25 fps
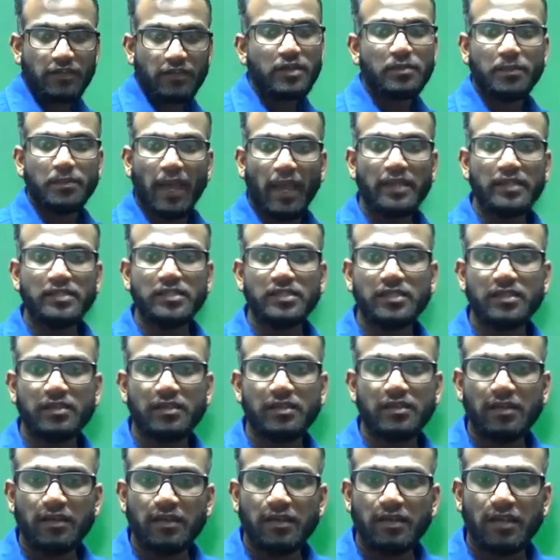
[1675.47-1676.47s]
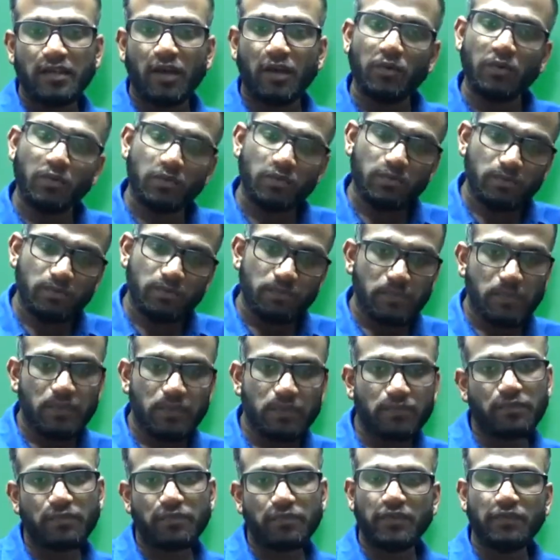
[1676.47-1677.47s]
batch. Now
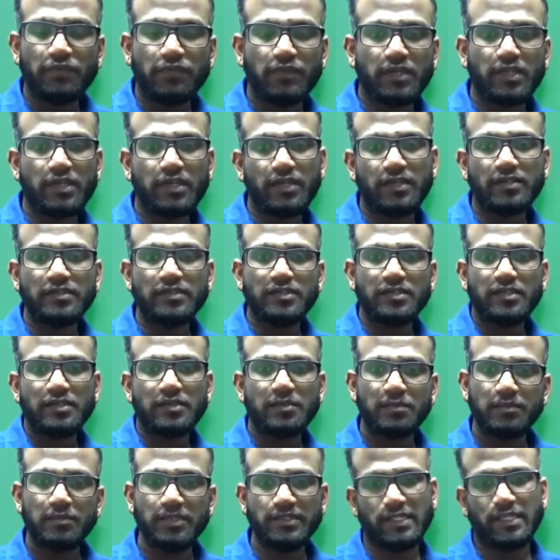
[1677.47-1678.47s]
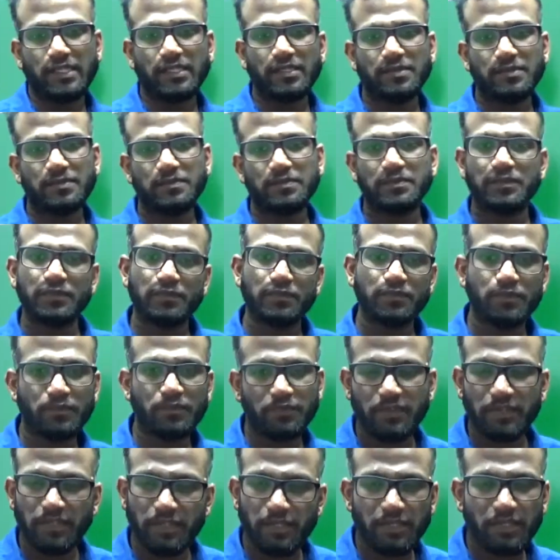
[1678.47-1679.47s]
50 is missing.
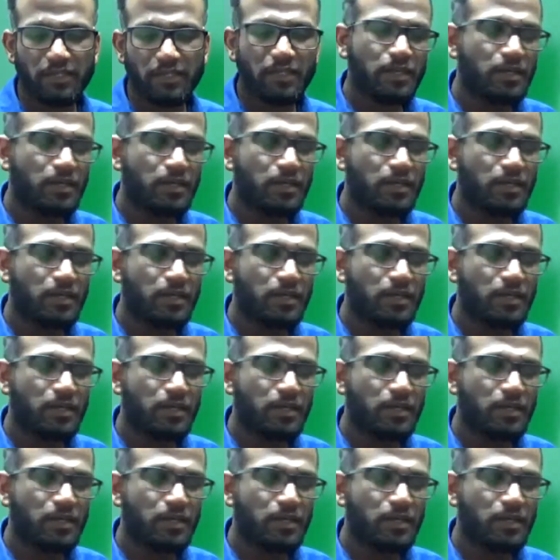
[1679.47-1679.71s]
50